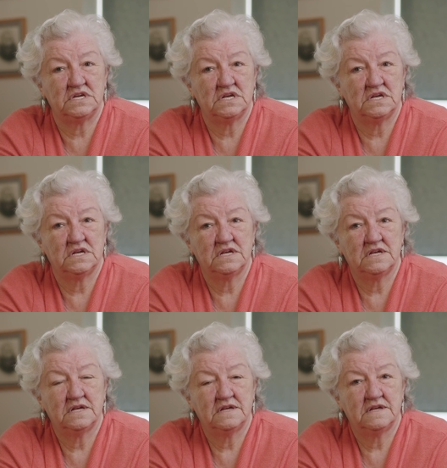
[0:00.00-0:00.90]

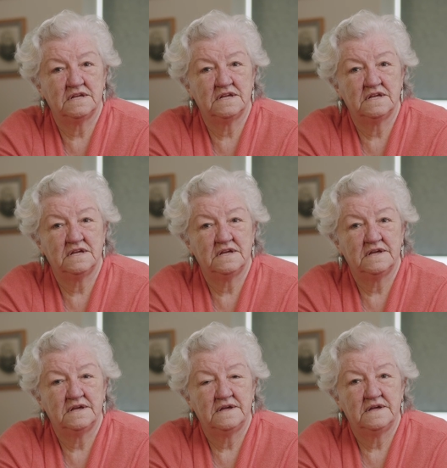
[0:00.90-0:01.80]

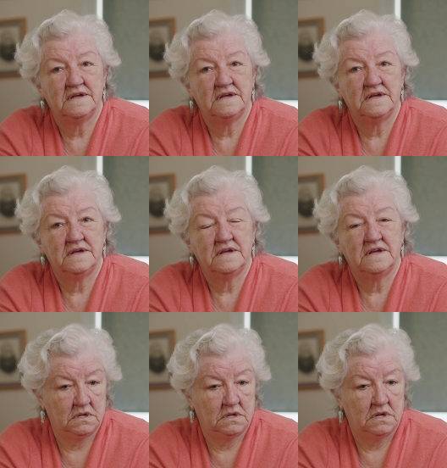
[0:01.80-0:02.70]

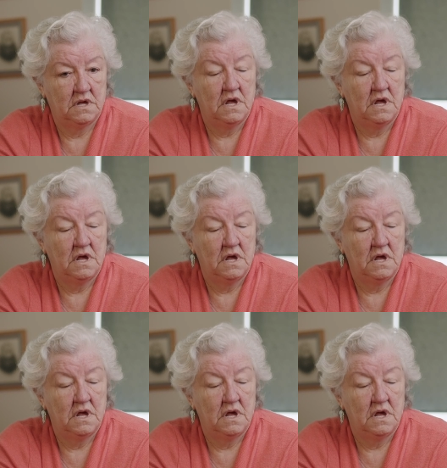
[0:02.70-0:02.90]
(silence)